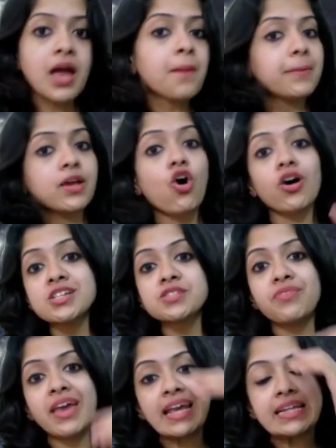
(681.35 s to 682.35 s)
Because
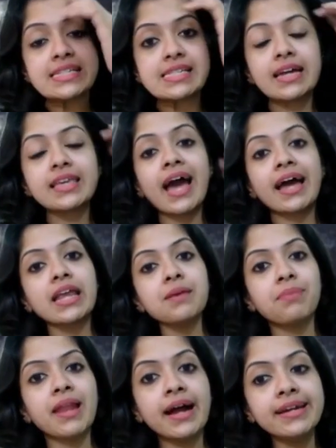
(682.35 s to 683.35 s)
veins carry
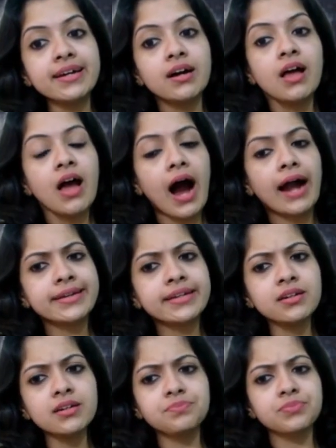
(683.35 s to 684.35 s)
blood
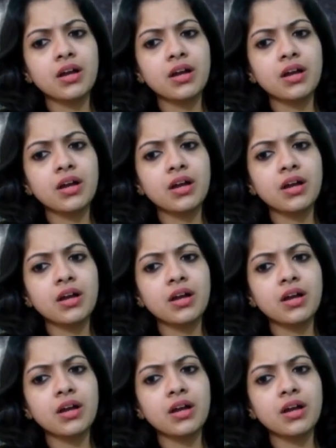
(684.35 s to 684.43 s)
under